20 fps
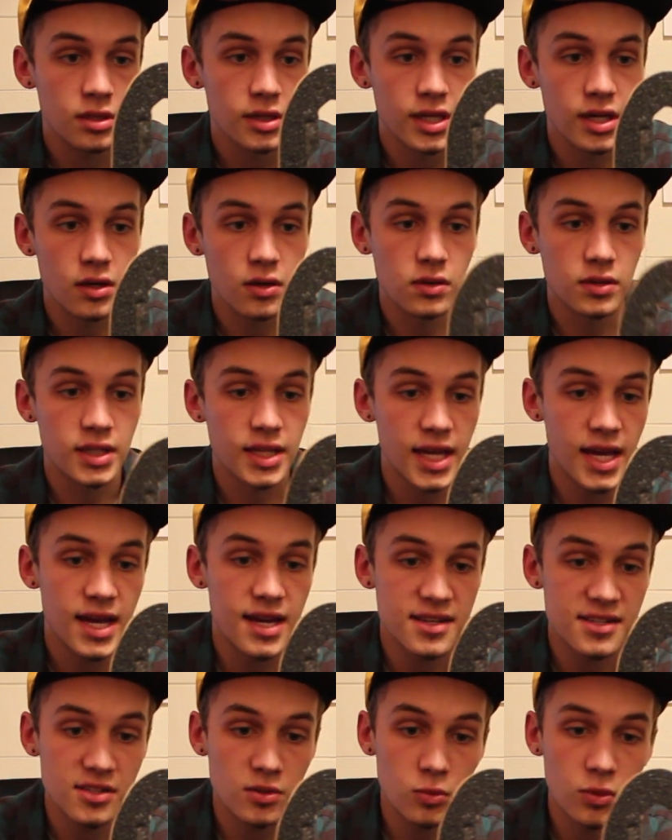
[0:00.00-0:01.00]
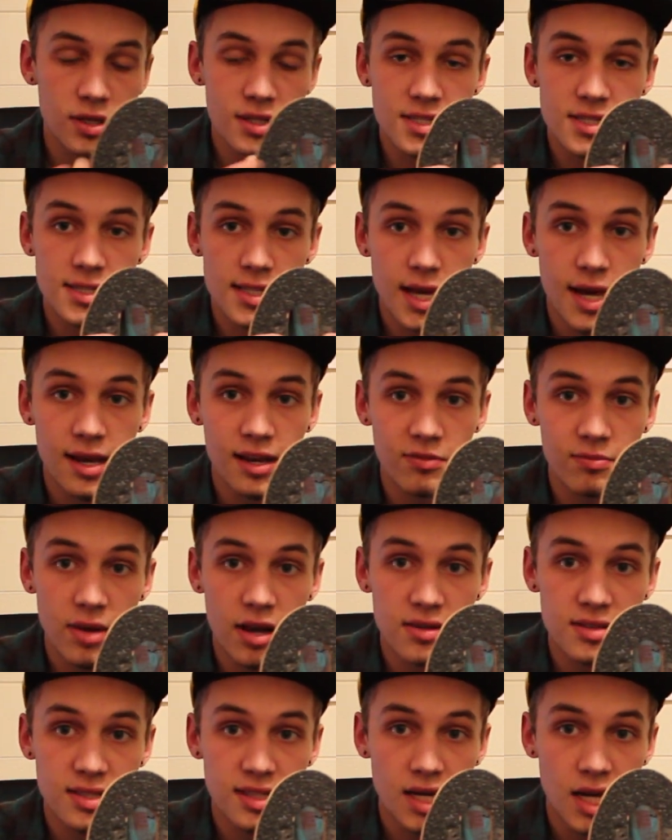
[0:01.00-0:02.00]
and it only has the one set of
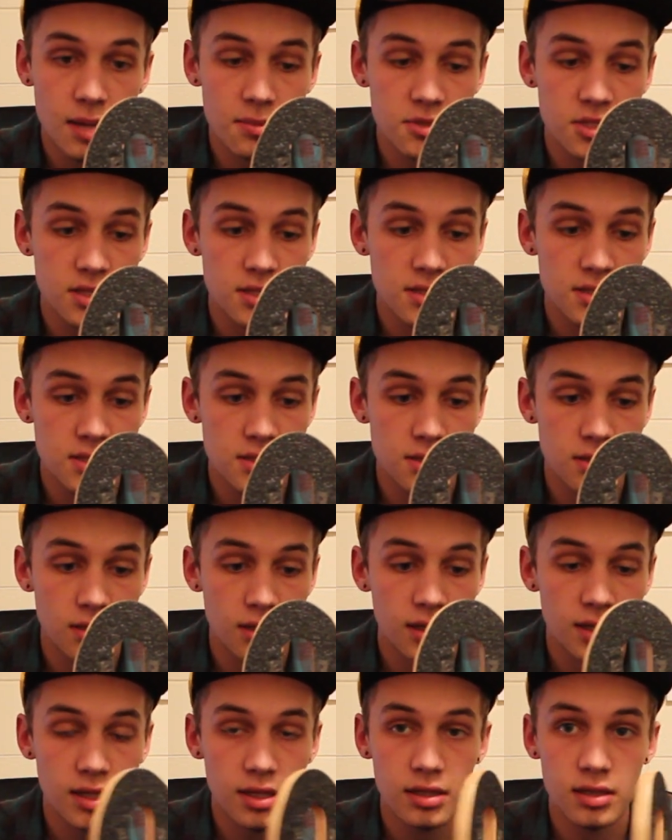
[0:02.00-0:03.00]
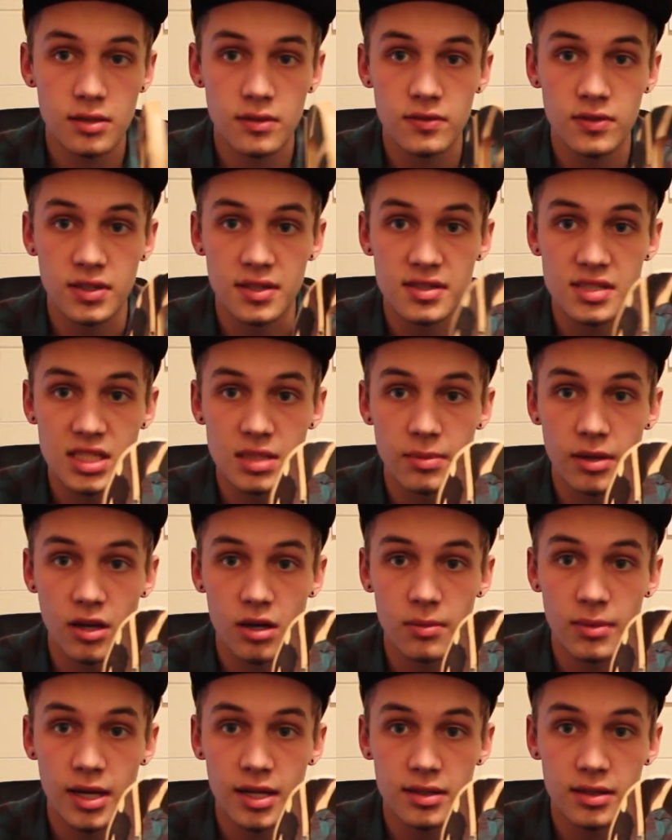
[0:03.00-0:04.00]
mounting options on it. You can see it
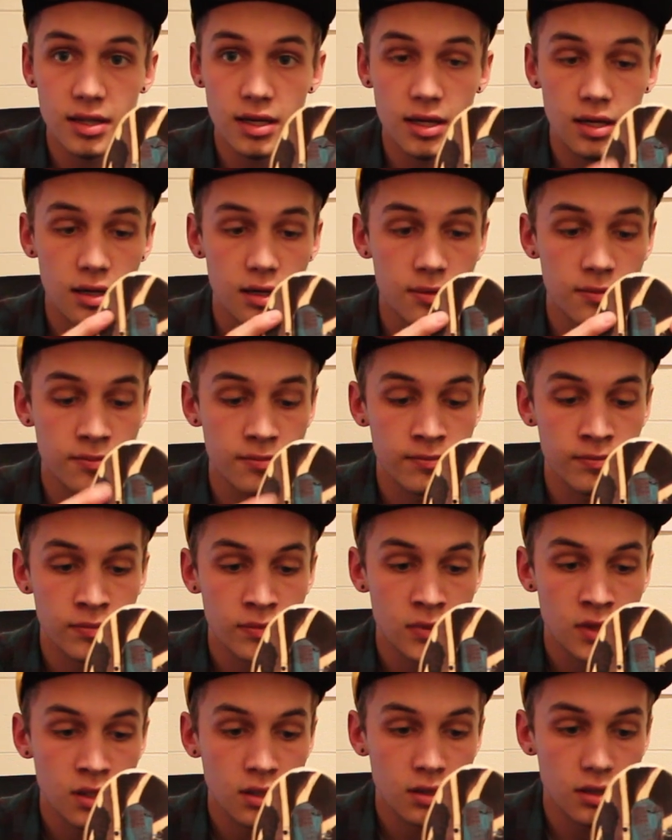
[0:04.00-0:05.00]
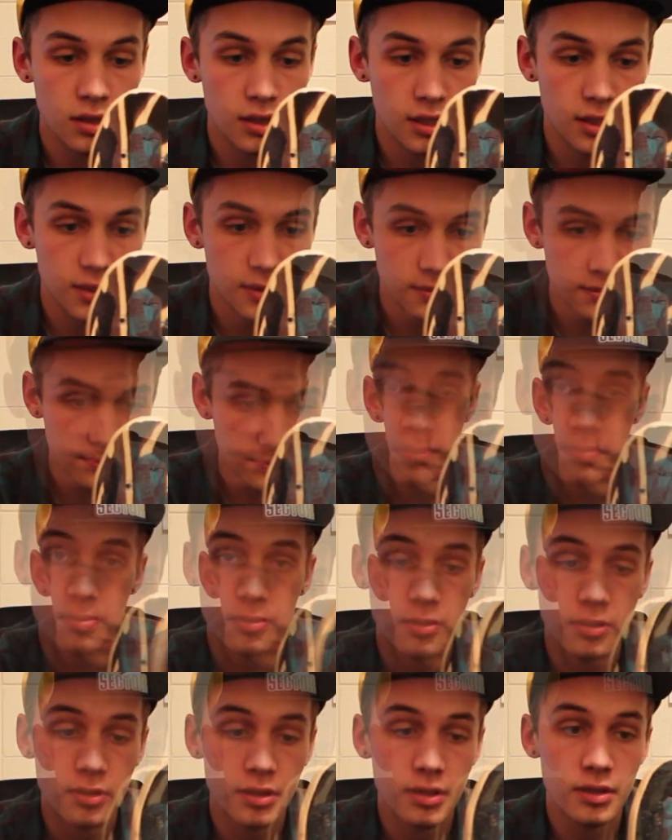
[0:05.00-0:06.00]
better back there. Um, it's a um, great
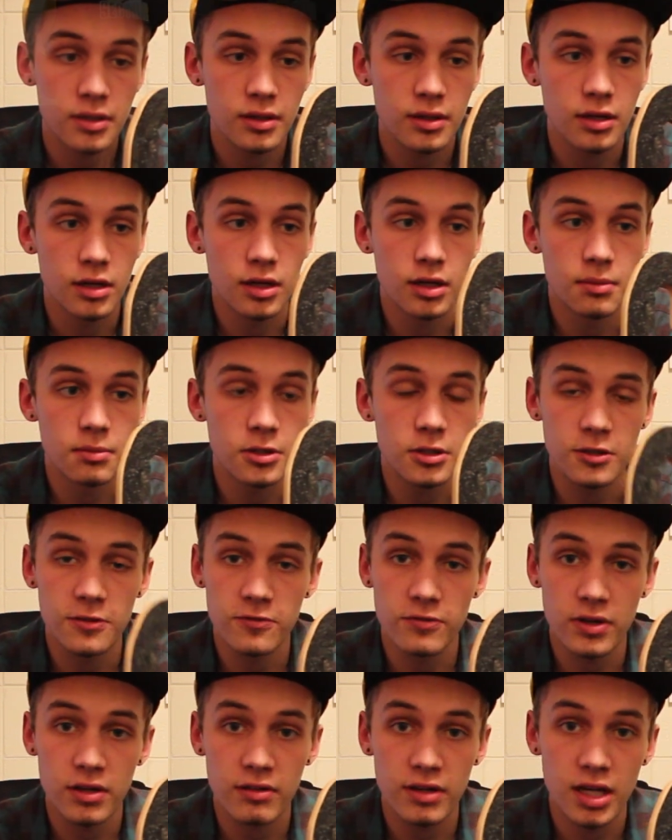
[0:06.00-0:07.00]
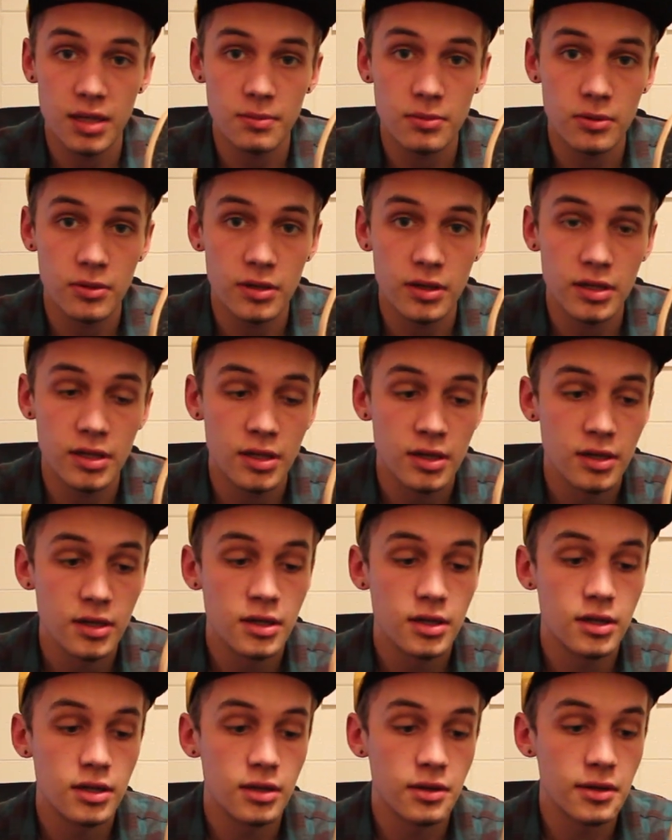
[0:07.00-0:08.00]
board, um, good free ride board.
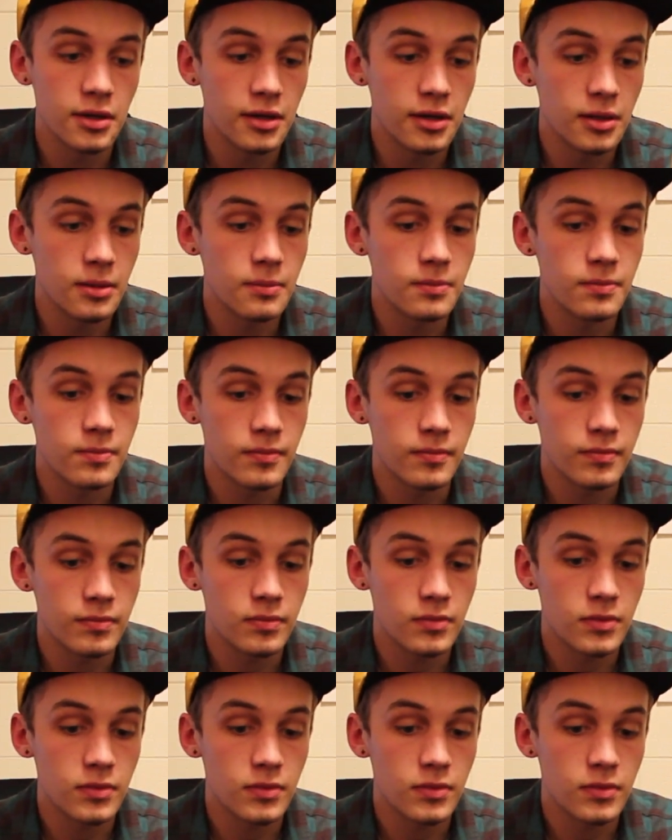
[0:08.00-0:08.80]
Um,